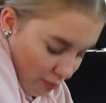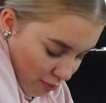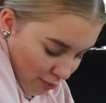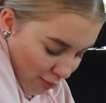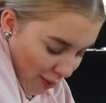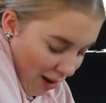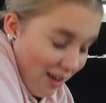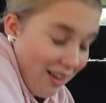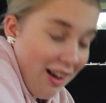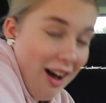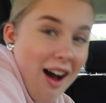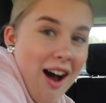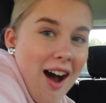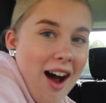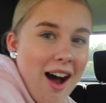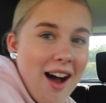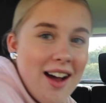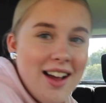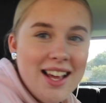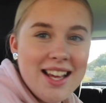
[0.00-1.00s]
my
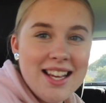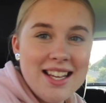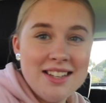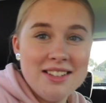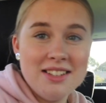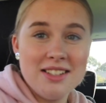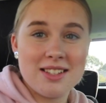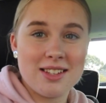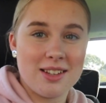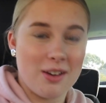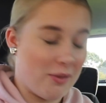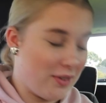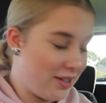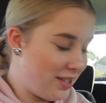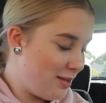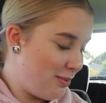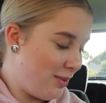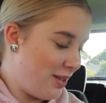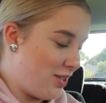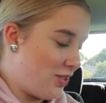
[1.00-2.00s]
car is
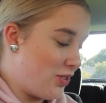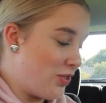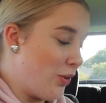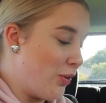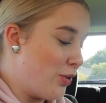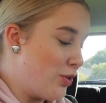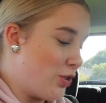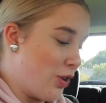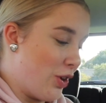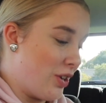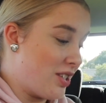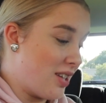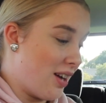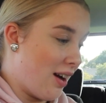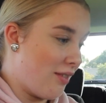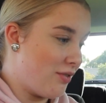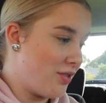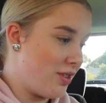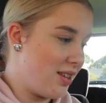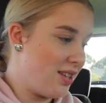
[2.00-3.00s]
going to be so dirty
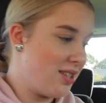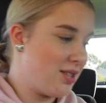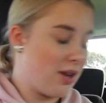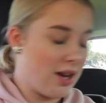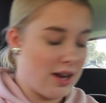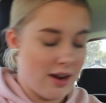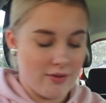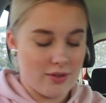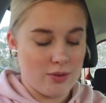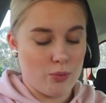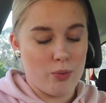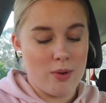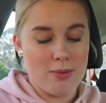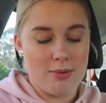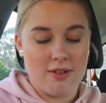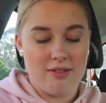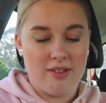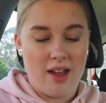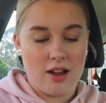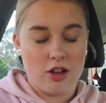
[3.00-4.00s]
after this. Gonna have to whip
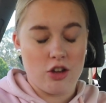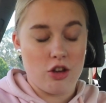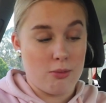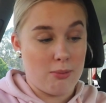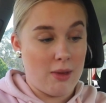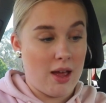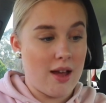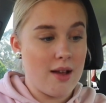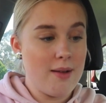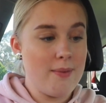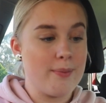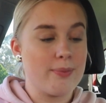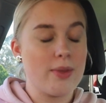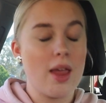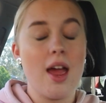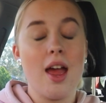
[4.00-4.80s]
the vacuum out.